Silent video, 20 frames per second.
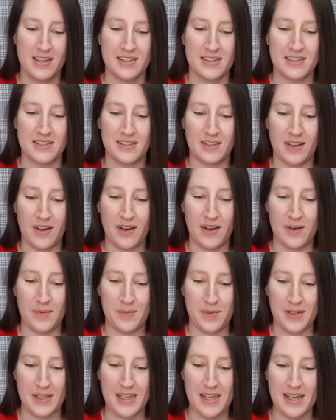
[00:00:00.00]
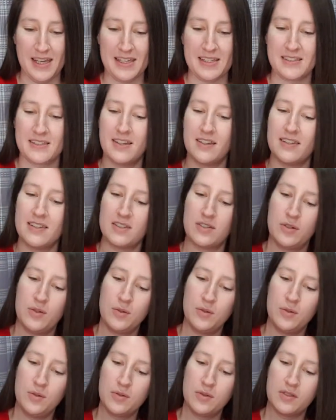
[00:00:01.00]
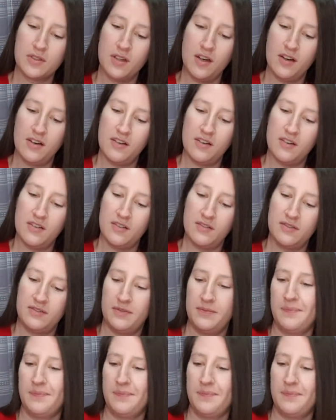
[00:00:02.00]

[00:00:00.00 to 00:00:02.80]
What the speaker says: So, but yeah, it's got this cool sort of,